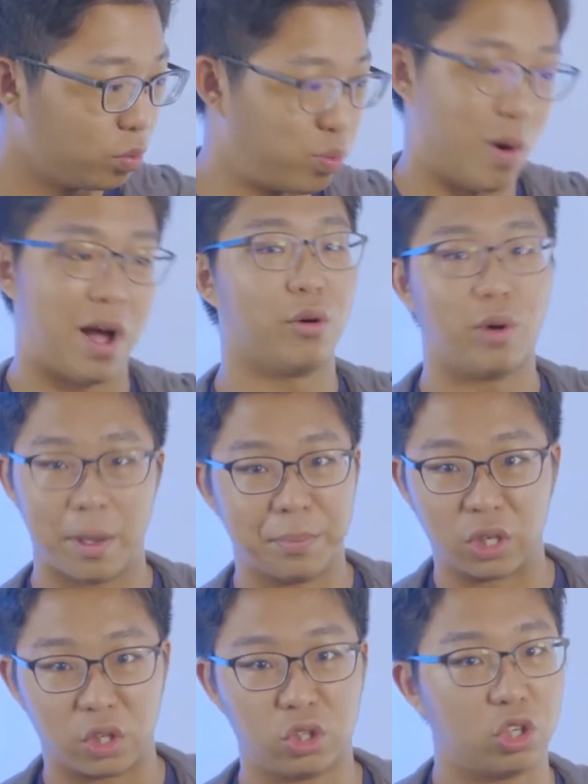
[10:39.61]
wow, I'm
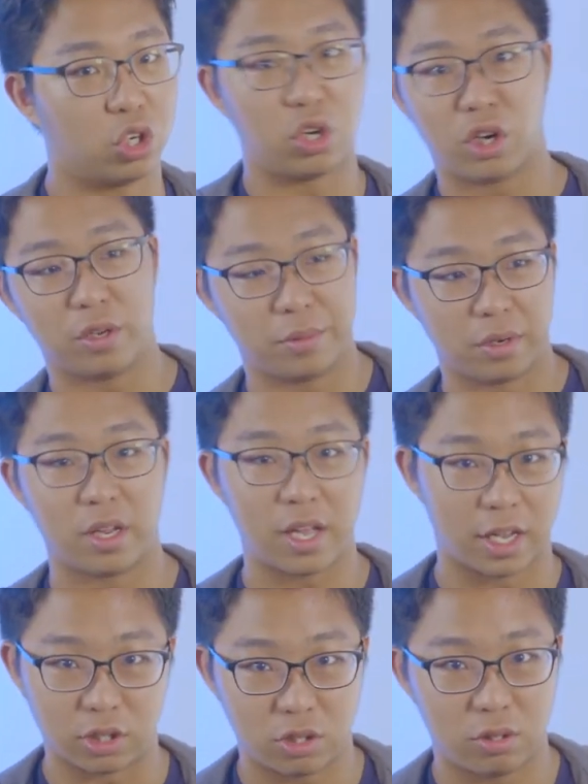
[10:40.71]
a god
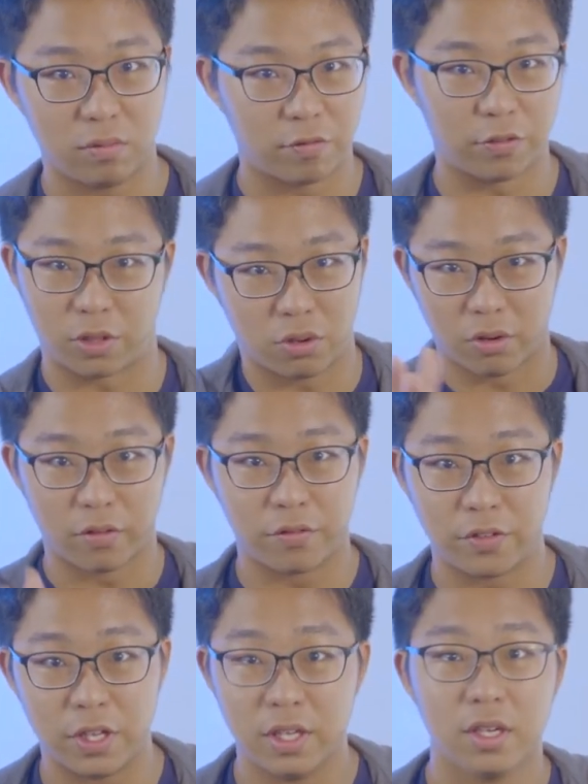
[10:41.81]
at
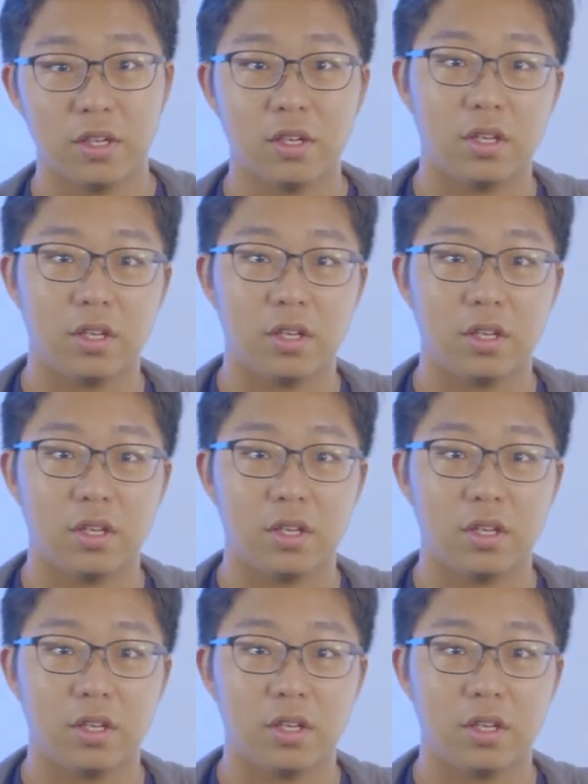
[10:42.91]
photography,